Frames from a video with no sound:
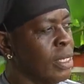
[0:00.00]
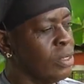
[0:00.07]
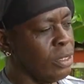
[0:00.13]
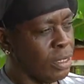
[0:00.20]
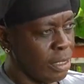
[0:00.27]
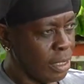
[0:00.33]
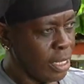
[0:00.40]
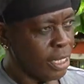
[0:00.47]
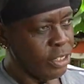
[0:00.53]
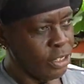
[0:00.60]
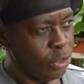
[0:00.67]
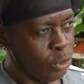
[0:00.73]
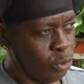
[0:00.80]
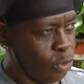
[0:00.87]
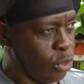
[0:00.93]
it's nice
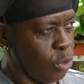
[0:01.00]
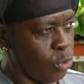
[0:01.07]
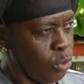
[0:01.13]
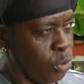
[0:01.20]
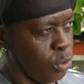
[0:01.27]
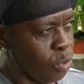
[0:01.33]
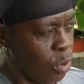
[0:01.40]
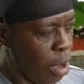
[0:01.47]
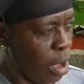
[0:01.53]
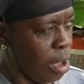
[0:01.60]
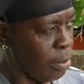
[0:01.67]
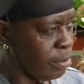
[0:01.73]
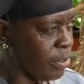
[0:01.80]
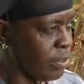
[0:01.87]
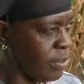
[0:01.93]
to grow your own
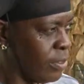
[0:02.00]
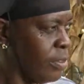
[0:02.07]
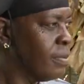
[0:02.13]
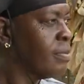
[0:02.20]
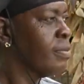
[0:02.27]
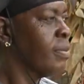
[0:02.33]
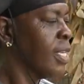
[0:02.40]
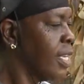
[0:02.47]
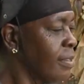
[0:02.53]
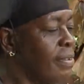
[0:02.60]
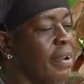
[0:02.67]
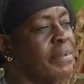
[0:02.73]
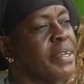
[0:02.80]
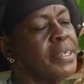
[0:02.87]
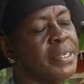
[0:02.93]
crops. It's
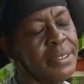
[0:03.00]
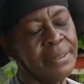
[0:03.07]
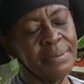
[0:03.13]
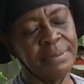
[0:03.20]
very good.